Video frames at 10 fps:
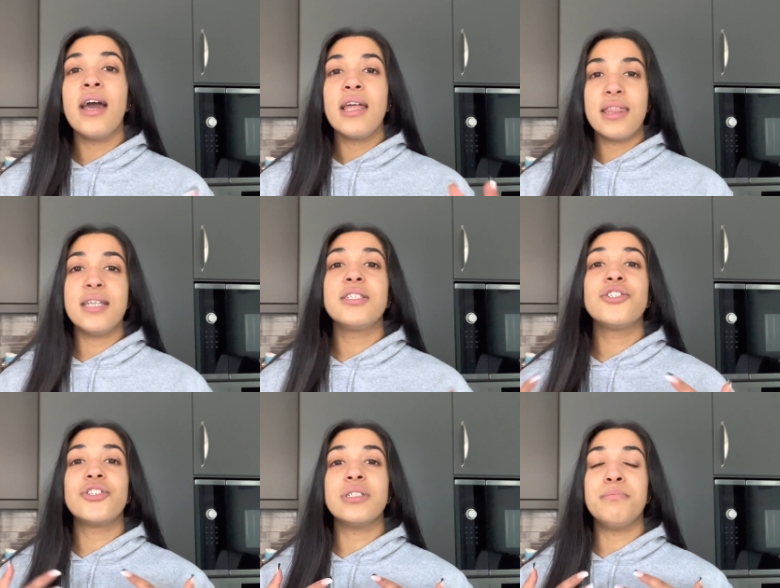This is
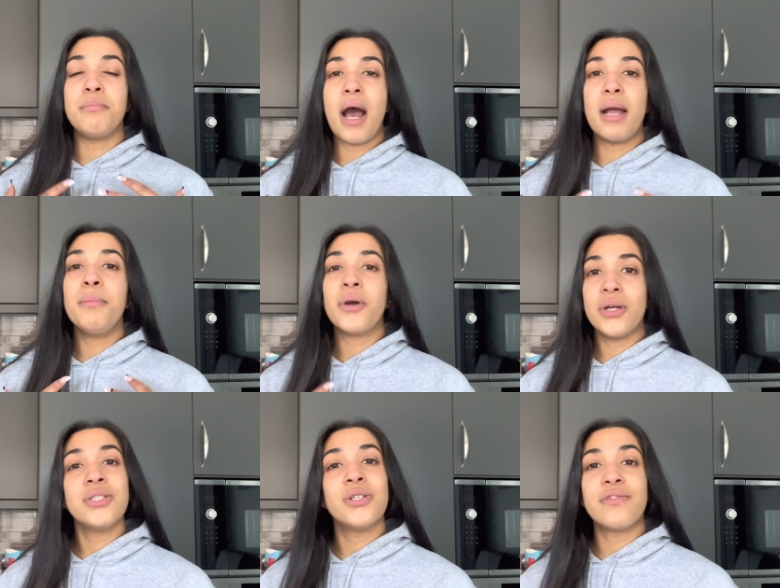just my
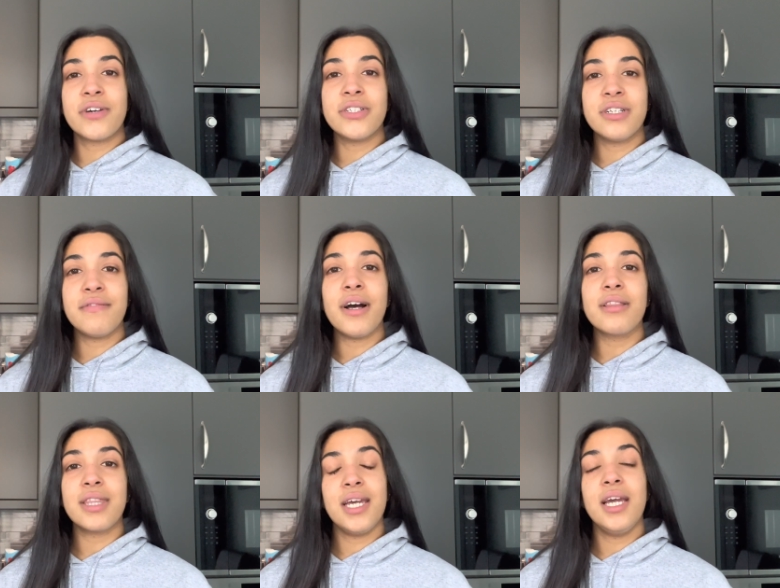personal version of
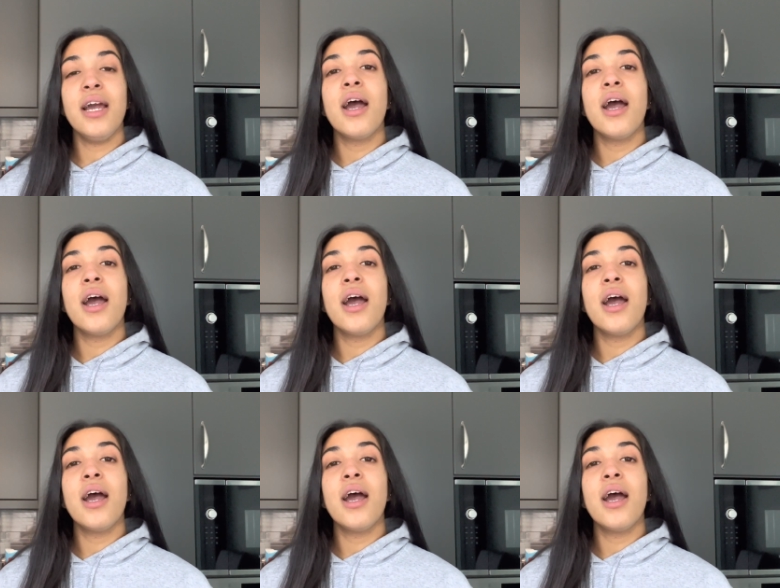healthy.